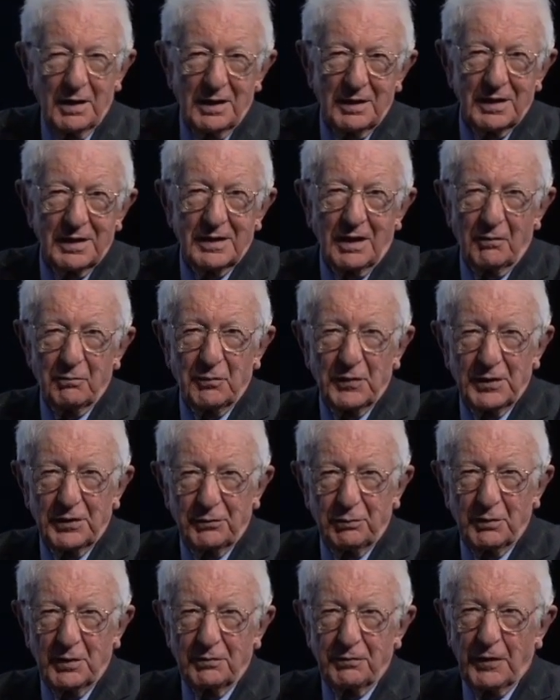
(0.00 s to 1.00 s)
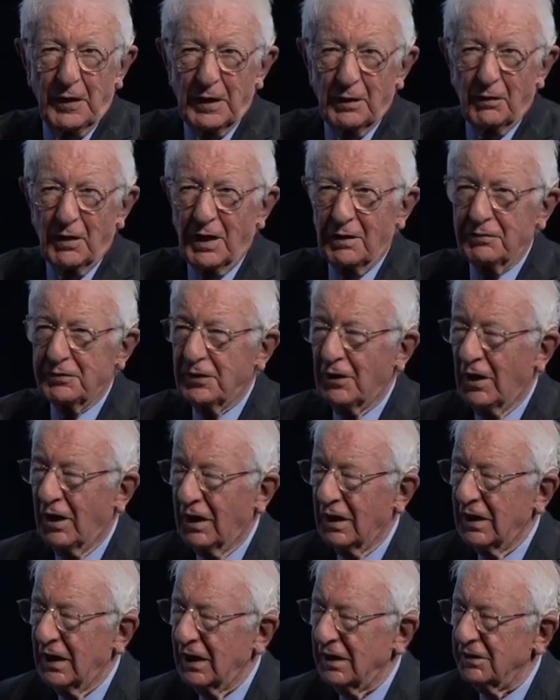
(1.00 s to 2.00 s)
governments will follow after our
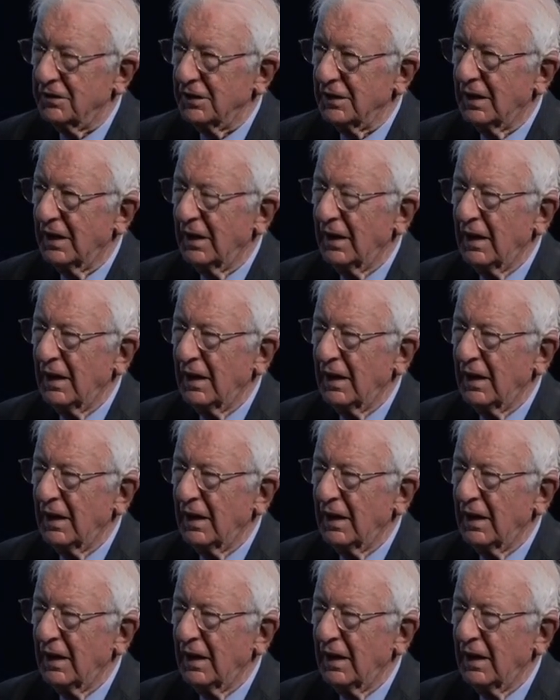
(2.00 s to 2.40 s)
election,